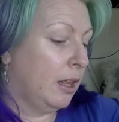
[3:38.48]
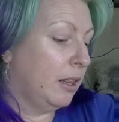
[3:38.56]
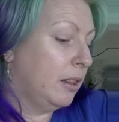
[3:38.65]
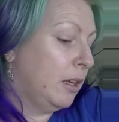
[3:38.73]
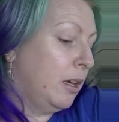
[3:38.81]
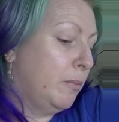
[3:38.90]

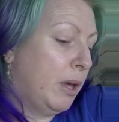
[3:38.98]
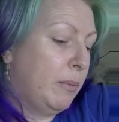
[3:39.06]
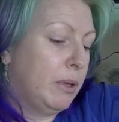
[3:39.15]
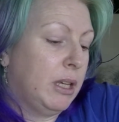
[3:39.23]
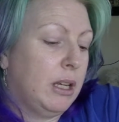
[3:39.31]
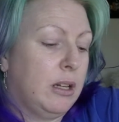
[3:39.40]
The
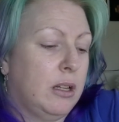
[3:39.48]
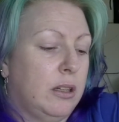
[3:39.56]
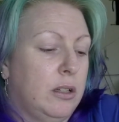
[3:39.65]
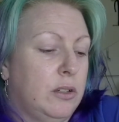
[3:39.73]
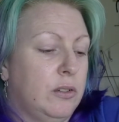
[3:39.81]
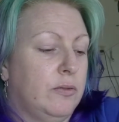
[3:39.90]
Maybelline
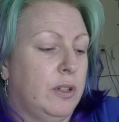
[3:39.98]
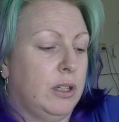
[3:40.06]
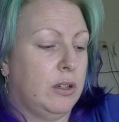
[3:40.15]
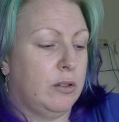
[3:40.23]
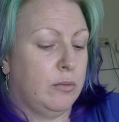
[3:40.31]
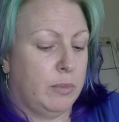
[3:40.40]
Colossal
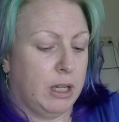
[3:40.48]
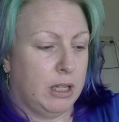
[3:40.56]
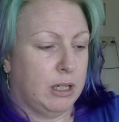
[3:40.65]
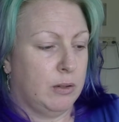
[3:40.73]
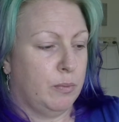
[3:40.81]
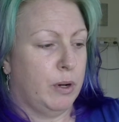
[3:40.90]
Volume
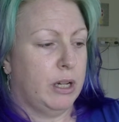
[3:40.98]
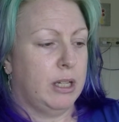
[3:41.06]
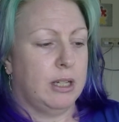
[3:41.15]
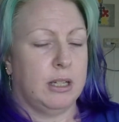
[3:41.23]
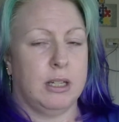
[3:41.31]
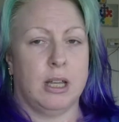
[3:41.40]

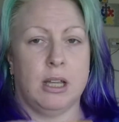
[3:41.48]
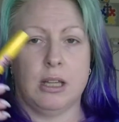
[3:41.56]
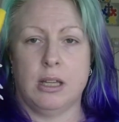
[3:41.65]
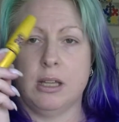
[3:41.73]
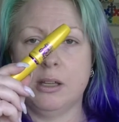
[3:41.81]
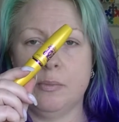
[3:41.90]
Express
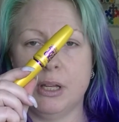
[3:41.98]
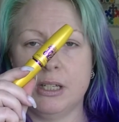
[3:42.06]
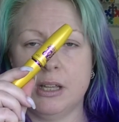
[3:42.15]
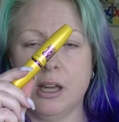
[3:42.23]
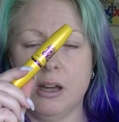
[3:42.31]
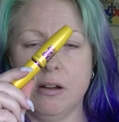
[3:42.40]

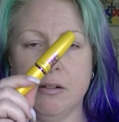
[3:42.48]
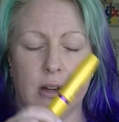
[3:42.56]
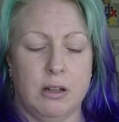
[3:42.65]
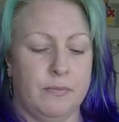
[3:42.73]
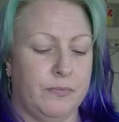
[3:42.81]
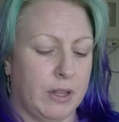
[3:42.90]

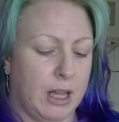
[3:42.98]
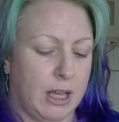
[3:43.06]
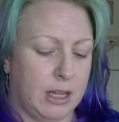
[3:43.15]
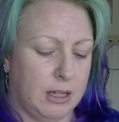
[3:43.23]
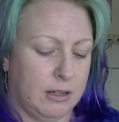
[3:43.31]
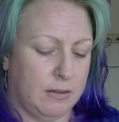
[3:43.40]
Mascara
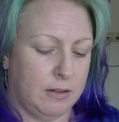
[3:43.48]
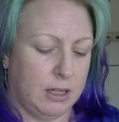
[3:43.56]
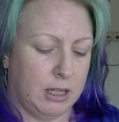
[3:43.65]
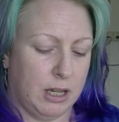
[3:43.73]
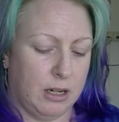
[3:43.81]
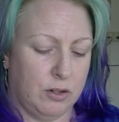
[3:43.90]
had
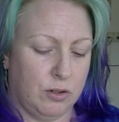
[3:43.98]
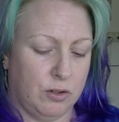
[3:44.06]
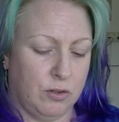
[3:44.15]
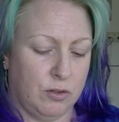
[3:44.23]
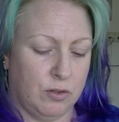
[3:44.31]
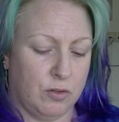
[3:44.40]
started to
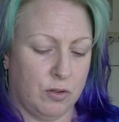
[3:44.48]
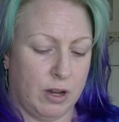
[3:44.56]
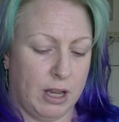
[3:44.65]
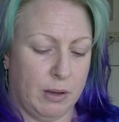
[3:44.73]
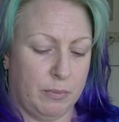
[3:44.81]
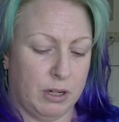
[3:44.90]
dry
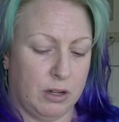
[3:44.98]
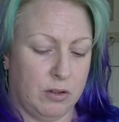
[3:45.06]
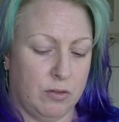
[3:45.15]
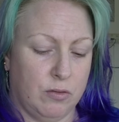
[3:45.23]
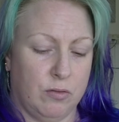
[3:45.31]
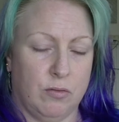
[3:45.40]
up and
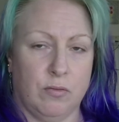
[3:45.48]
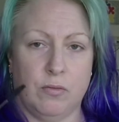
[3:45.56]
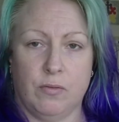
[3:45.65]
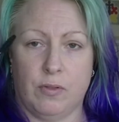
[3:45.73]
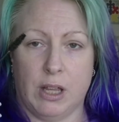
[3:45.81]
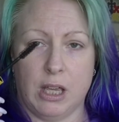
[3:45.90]
go
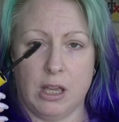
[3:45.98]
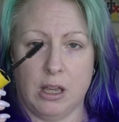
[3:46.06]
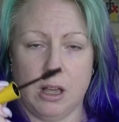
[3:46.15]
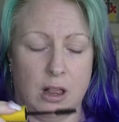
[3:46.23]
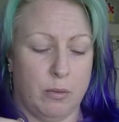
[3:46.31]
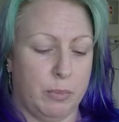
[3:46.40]
flaky
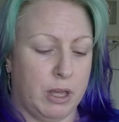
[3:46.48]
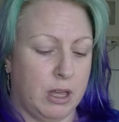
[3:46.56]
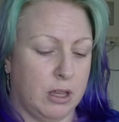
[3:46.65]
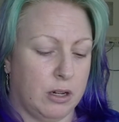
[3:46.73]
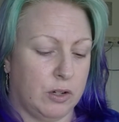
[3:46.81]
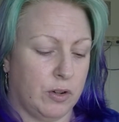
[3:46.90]
and clumpy
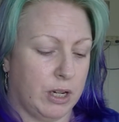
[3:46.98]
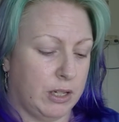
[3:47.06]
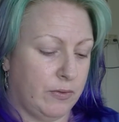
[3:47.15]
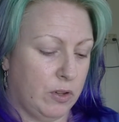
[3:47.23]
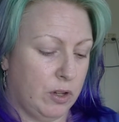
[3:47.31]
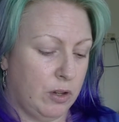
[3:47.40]
and
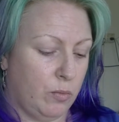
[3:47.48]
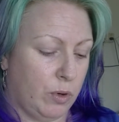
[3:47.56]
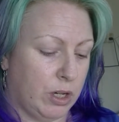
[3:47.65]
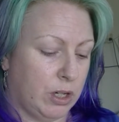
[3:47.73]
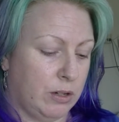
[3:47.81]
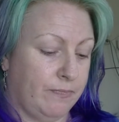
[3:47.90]
transfer,
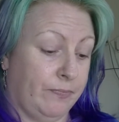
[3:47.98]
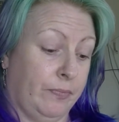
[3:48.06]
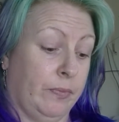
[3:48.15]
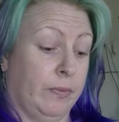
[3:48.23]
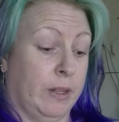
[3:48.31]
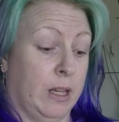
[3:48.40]
which
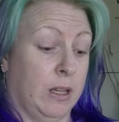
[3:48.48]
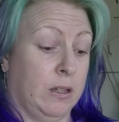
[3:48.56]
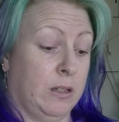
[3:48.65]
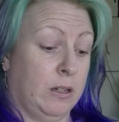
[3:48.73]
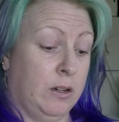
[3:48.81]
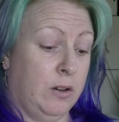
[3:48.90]
is
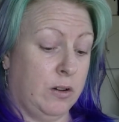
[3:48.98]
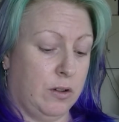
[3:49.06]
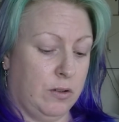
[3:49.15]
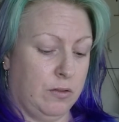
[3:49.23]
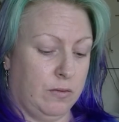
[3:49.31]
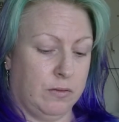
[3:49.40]
a
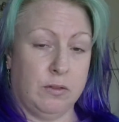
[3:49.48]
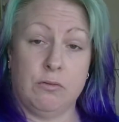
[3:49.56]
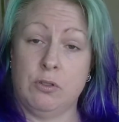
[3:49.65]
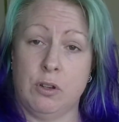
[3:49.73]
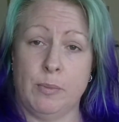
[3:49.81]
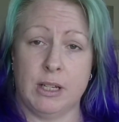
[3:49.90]
no-no.
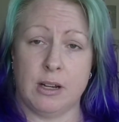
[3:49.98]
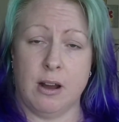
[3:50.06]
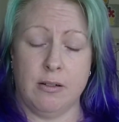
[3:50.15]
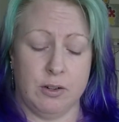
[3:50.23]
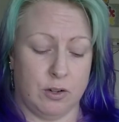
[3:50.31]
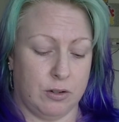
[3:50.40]
Two
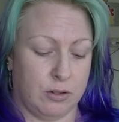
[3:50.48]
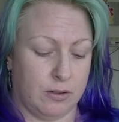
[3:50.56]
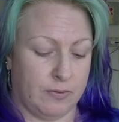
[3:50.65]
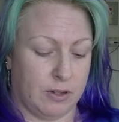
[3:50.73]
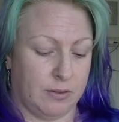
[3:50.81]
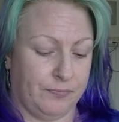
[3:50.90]
mascaras used so far.